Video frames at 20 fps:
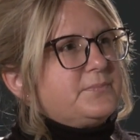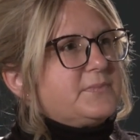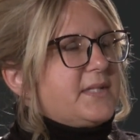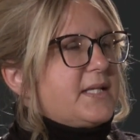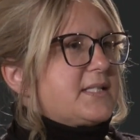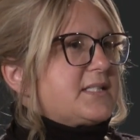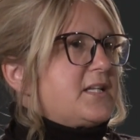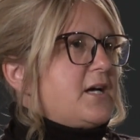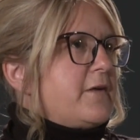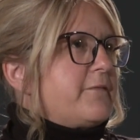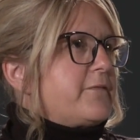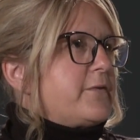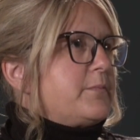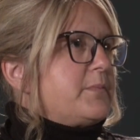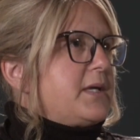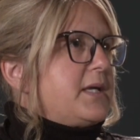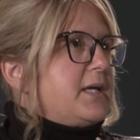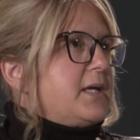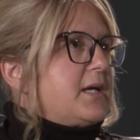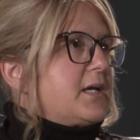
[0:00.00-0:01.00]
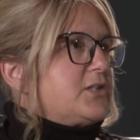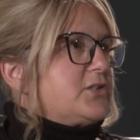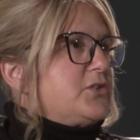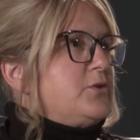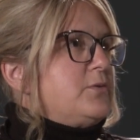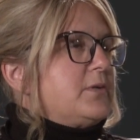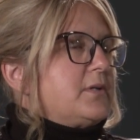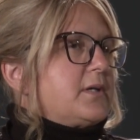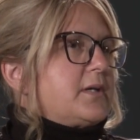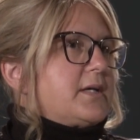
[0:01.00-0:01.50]
that's not for me,
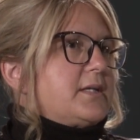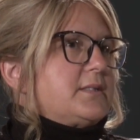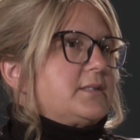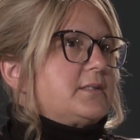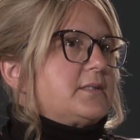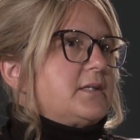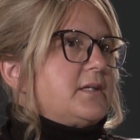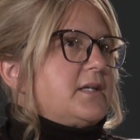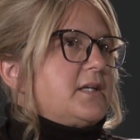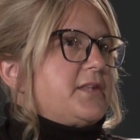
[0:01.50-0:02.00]
because